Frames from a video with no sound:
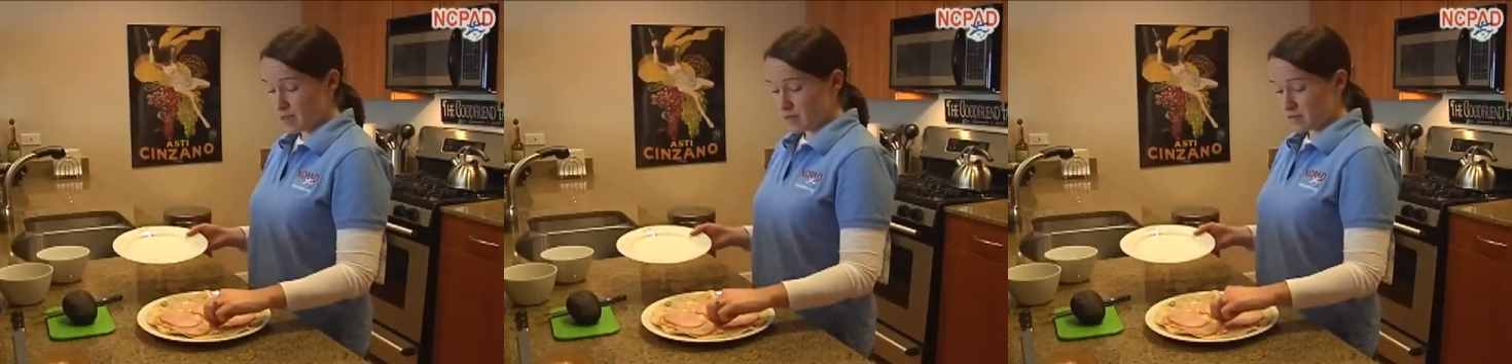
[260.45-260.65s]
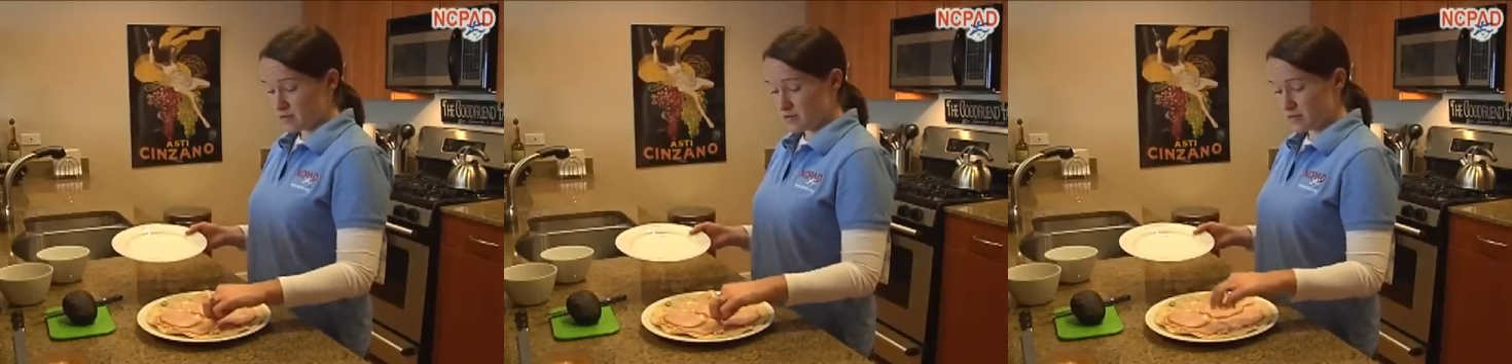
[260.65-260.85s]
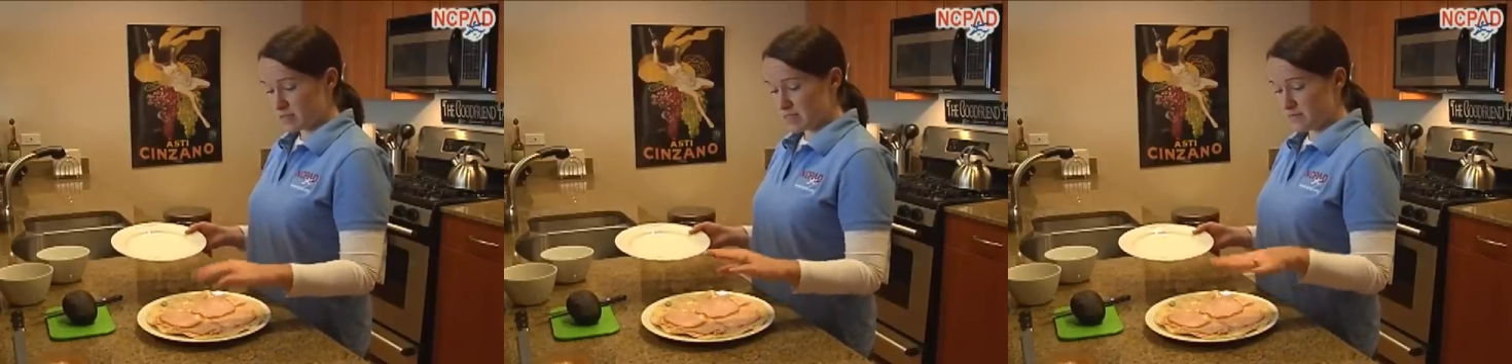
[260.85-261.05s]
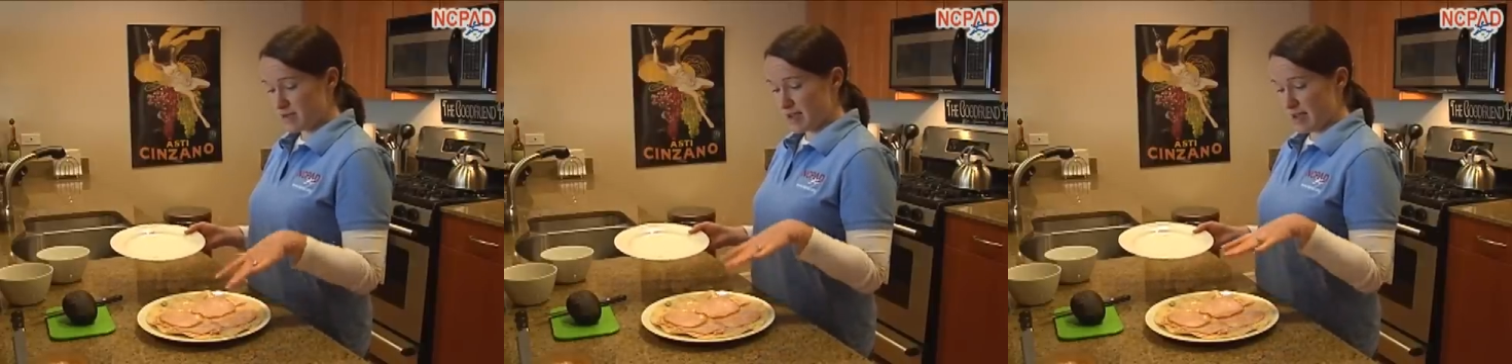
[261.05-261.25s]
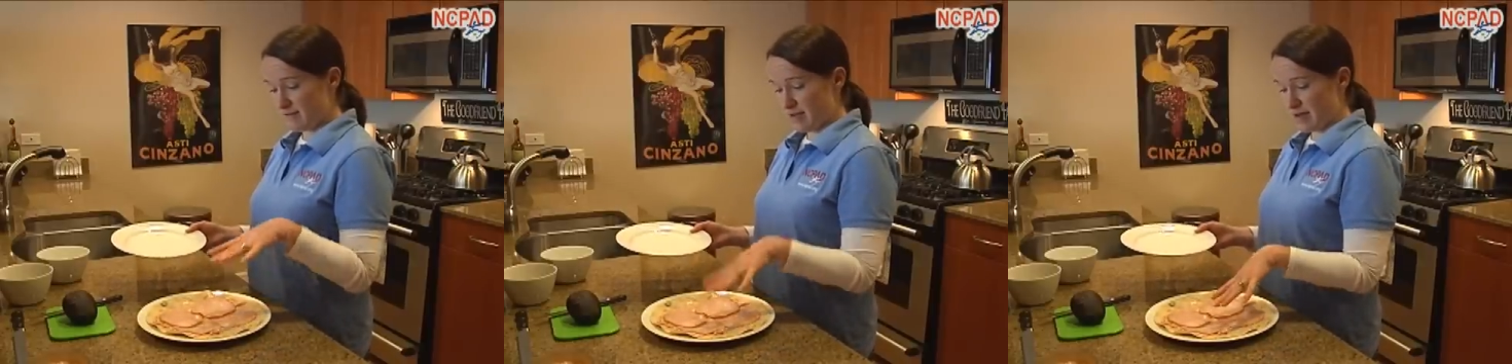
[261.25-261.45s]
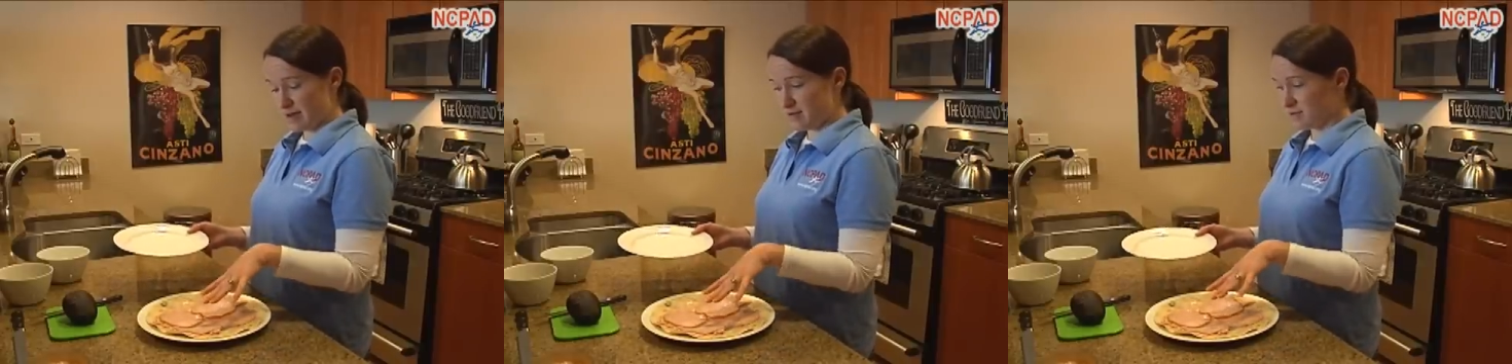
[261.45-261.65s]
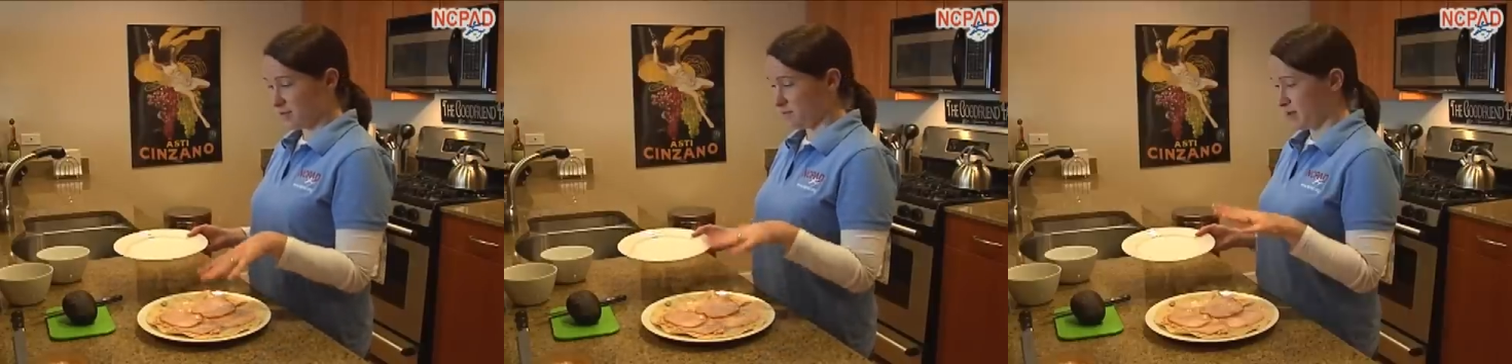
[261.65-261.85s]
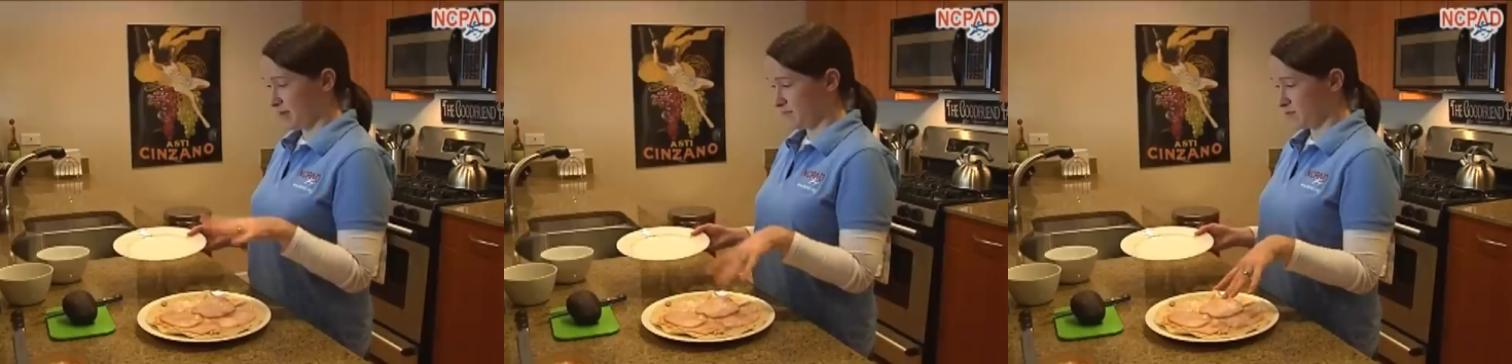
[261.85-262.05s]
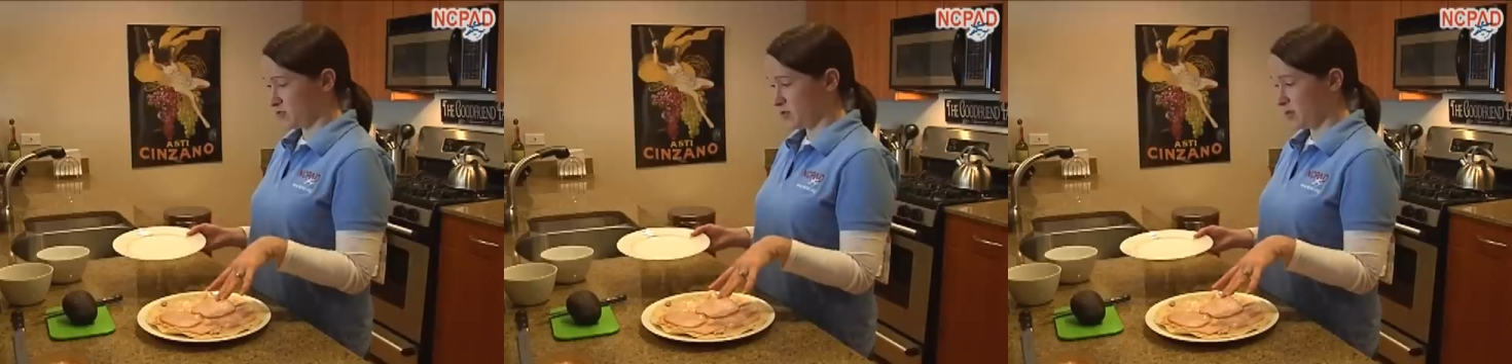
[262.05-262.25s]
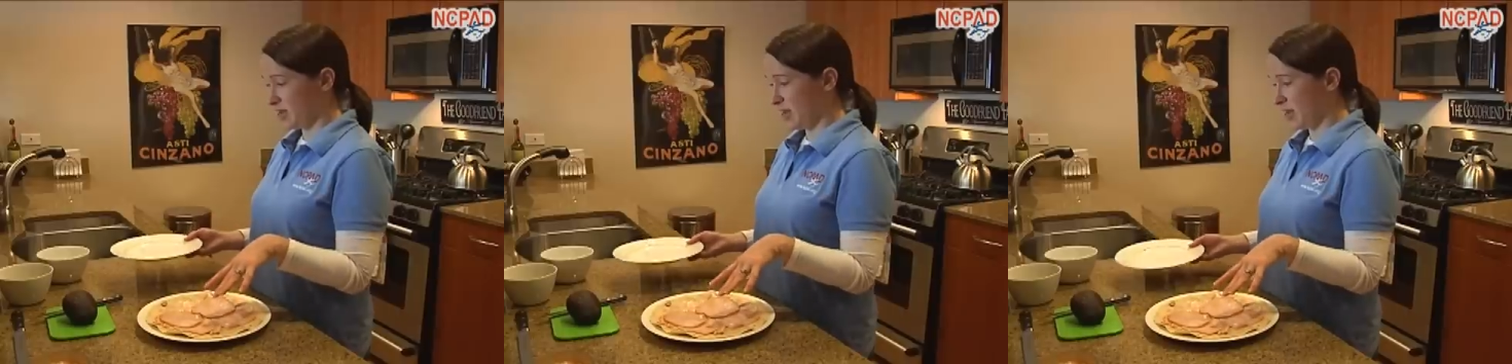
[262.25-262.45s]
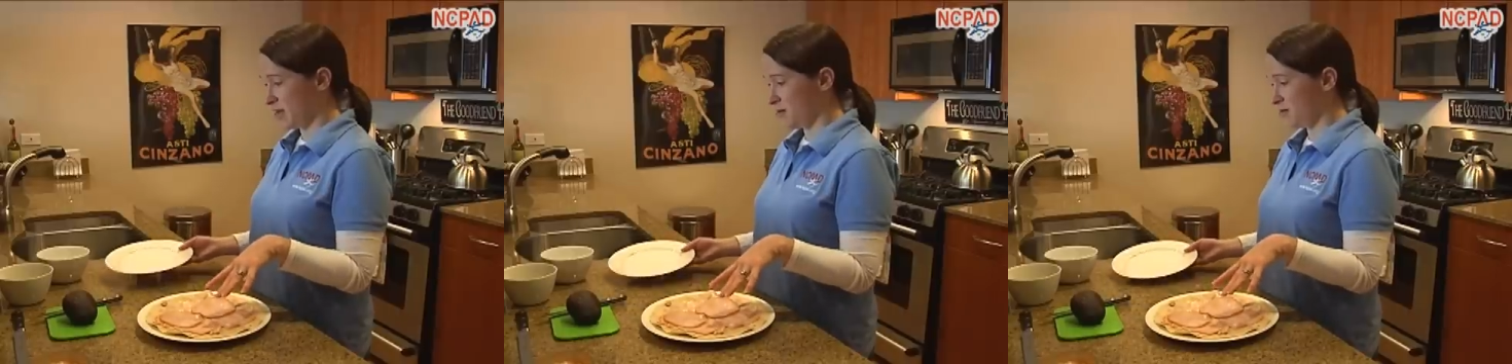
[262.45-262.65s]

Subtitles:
So you'll see we have the turkey on